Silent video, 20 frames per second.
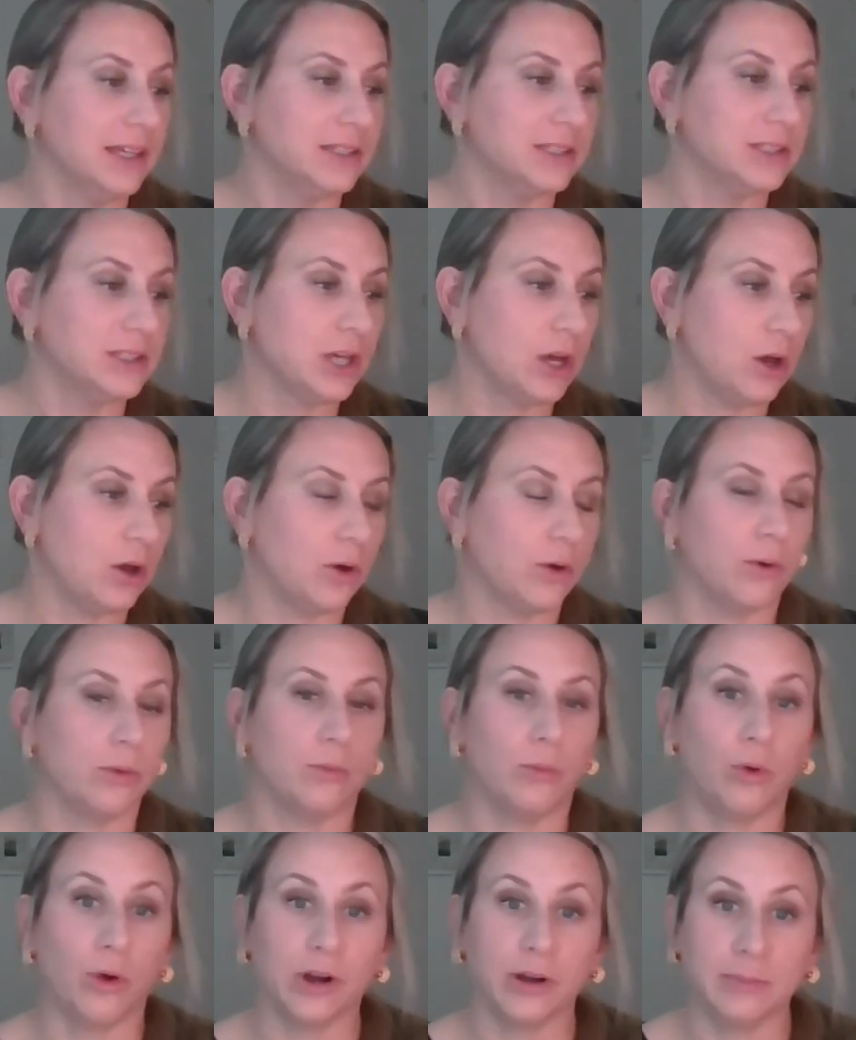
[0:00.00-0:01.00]

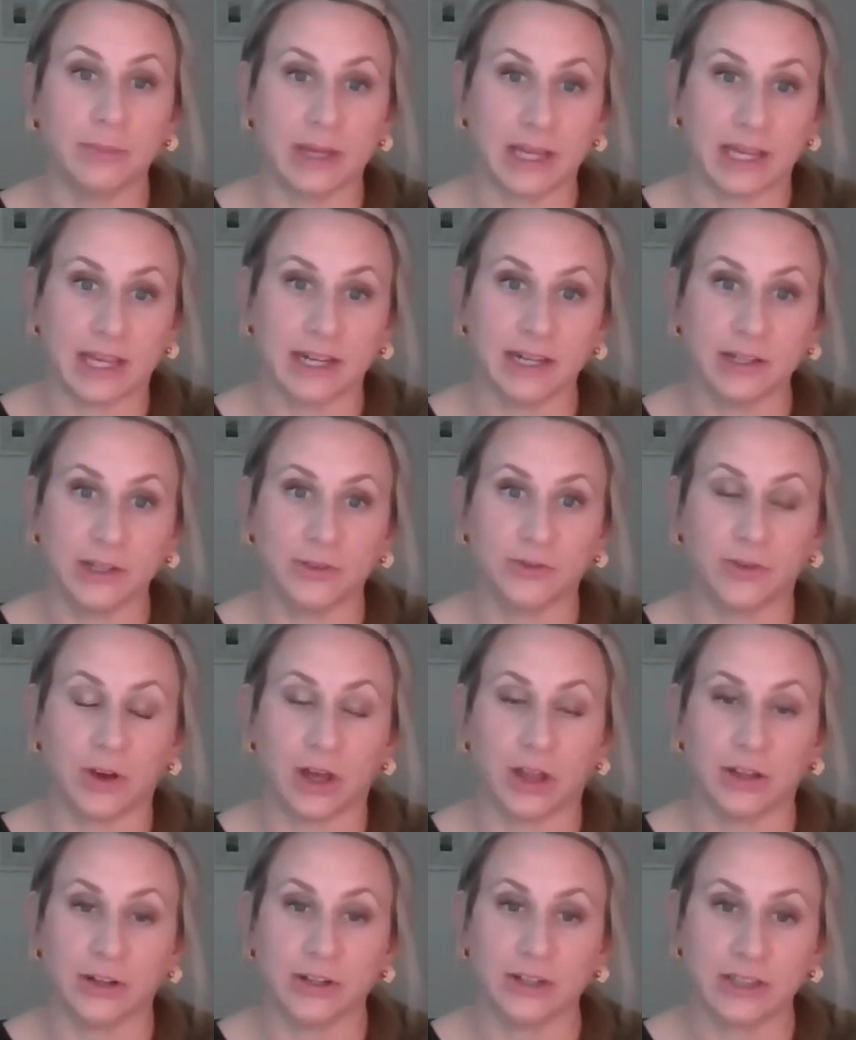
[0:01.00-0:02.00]
So, Mormon, you've
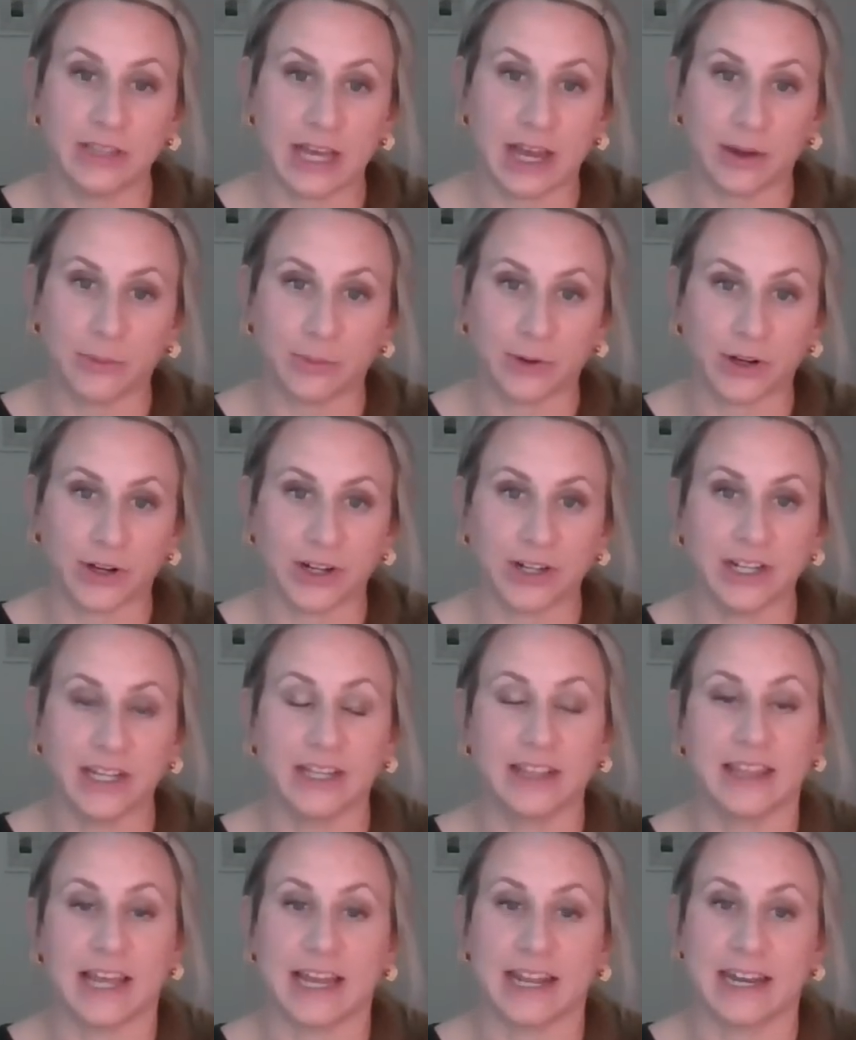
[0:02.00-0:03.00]
all heard that
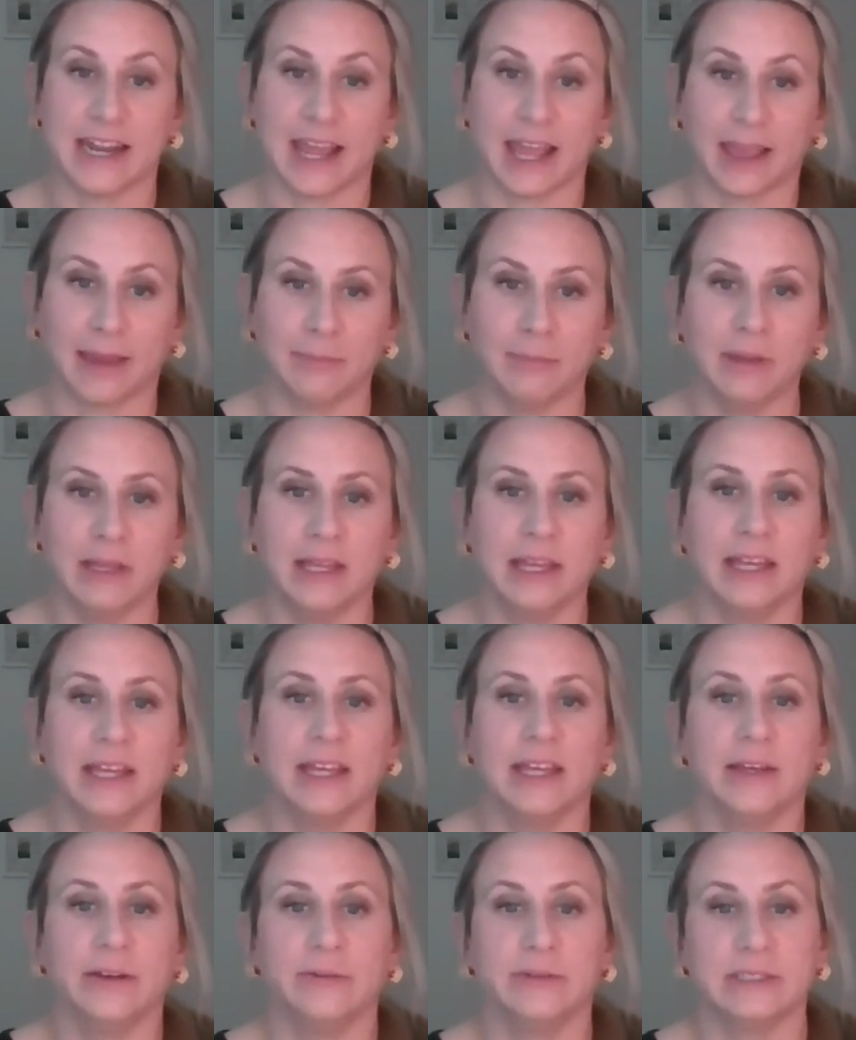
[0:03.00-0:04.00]
word, that name.
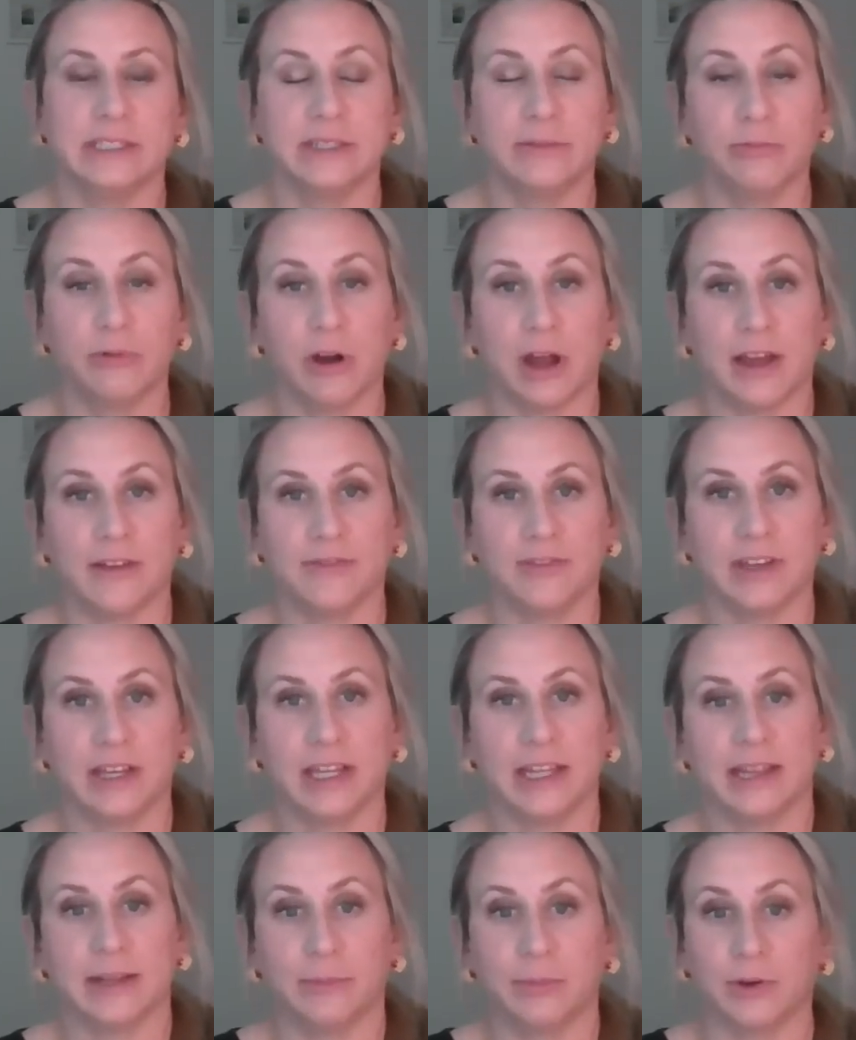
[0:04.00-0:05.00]
He was a
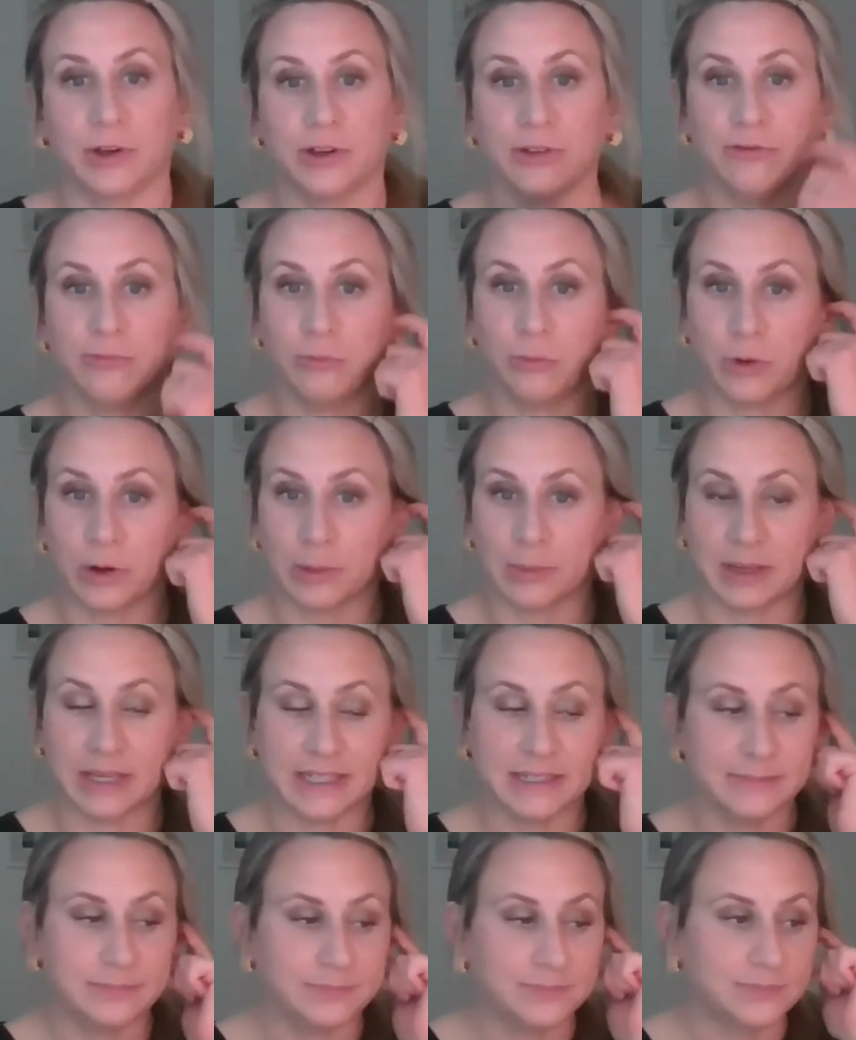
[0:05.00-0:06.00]
prophet in the Book of
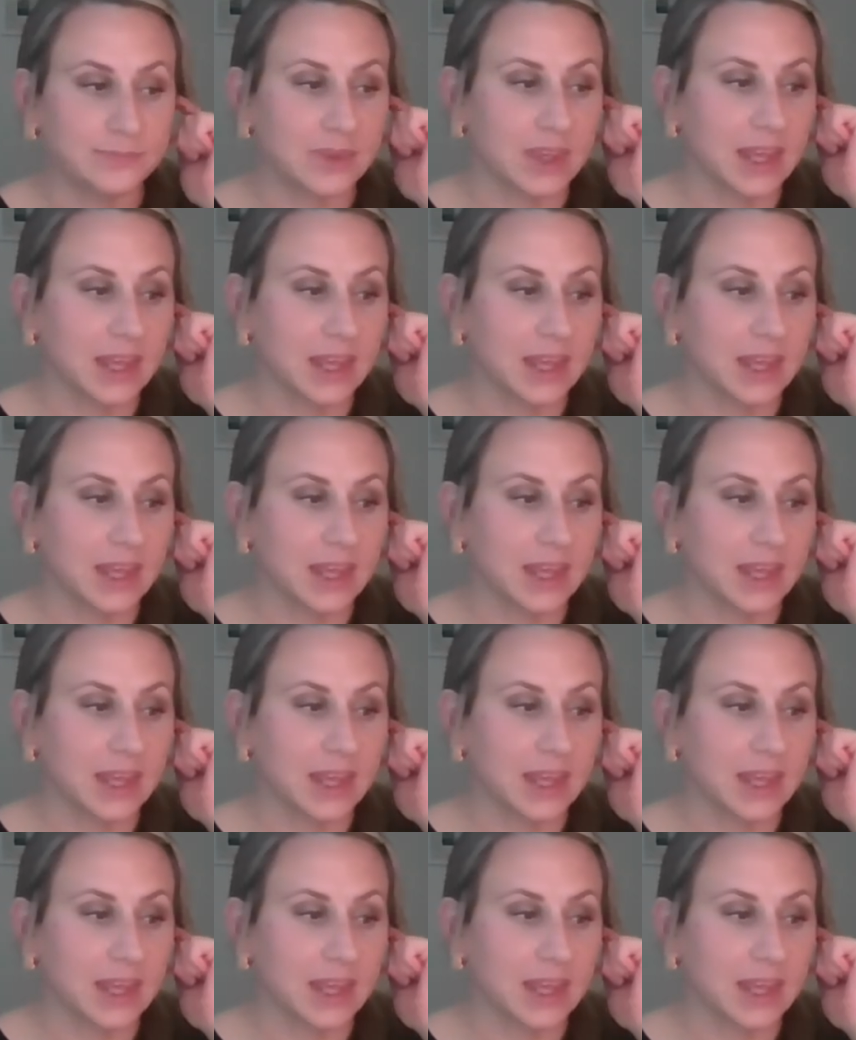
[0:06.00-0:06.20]
Mormon.